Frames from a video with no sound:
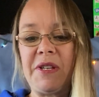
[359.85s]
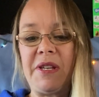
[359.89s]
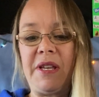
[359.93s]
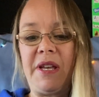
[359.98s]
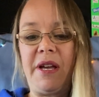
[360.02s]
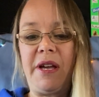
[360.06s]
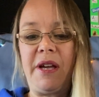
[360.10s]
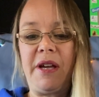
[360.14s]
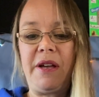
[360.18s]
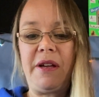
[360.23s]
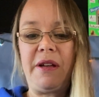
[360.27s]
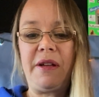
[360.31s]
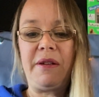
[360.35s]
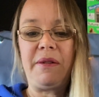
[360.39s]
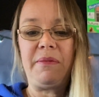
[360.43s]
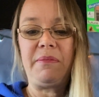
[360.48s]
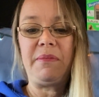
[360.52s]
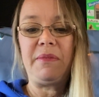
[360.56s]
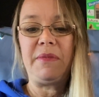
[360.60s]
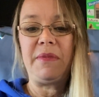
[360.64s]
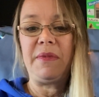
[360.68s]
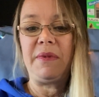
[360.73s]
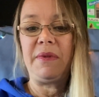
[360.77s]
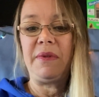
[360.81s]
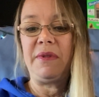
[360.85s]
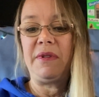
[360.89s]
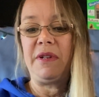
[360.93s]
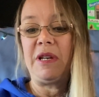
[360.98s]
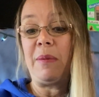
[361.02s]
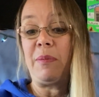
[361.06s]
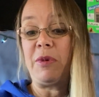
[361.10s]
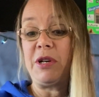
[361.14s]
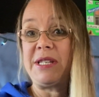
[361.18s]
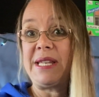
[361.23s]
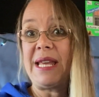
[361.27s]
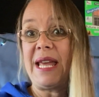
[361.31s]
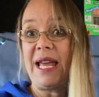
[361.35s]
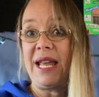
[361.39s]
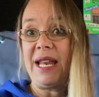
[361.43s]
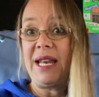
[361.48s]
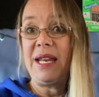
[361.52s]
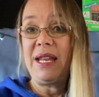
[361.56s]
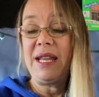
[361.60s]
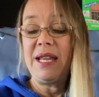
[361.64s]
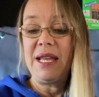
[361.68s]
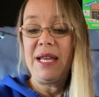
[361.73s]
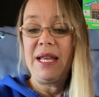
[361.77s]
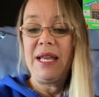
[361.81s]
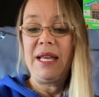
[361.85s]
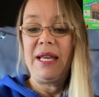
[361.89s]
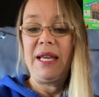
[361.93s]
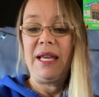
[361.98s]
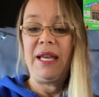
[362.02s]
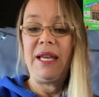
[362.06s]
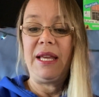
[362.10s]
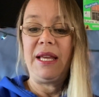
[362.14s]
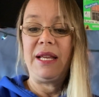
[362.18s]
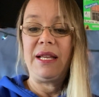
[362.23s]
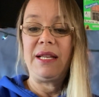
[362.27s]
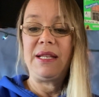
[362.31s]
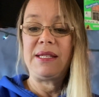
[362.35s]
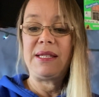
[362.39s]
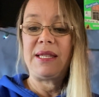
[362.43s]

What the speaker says: Number 10 is